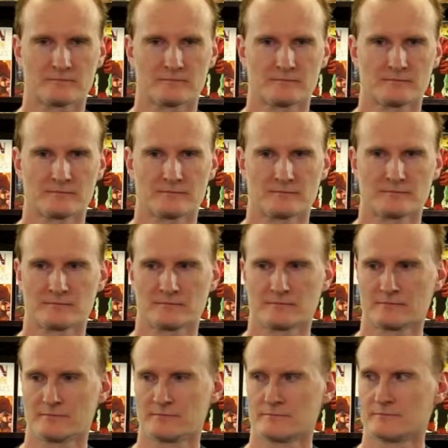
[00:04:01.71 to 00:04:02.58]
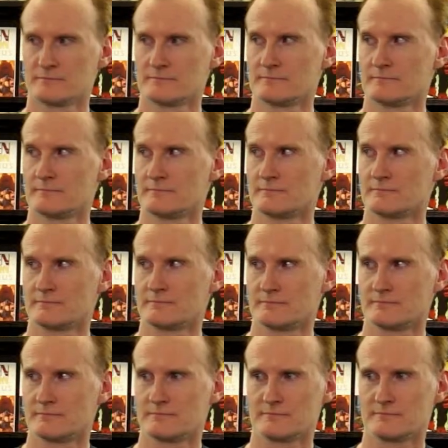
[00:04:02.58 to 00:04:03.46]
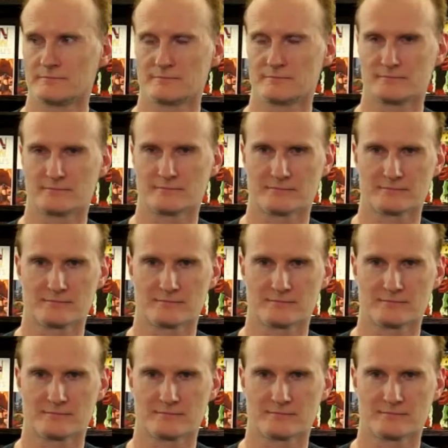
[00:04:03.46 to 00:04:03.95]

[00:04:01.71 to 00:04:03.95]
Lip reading: (not speaking)